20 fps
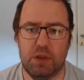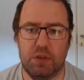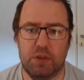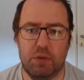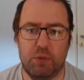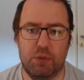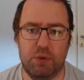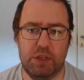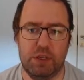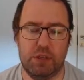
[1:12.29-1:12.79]

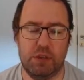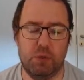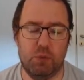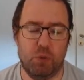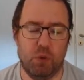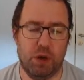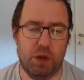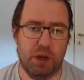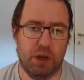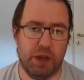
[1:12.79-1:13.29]
The reason
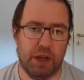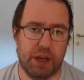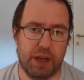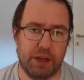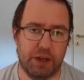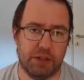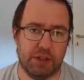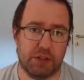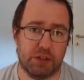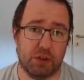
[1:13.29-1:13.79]
why I
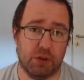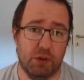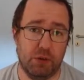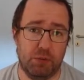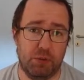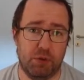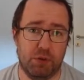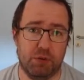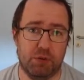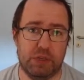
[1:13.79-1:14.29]
added
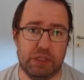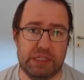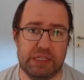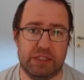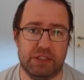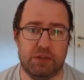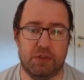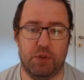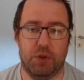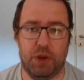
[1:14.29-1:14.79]
Scopio
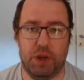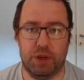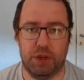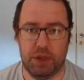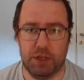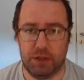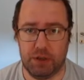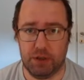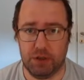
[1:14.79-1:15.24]
is that it